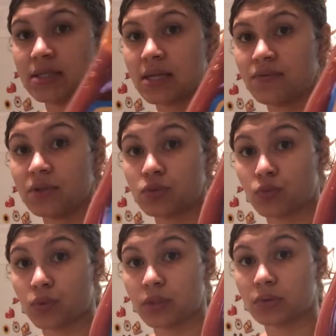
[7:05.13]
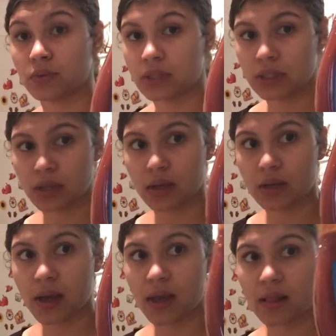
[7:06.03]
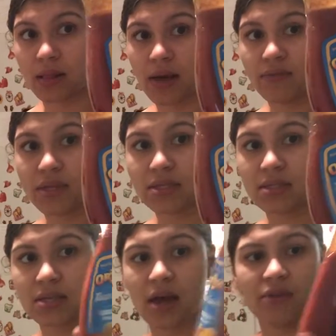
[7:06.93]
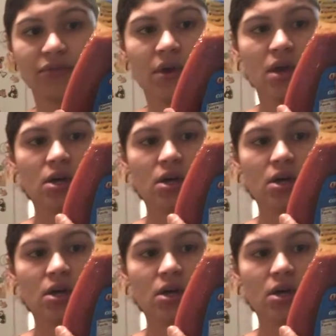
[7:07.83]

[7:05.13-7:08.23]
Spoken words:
This stuff is really, really good. I love this stuff.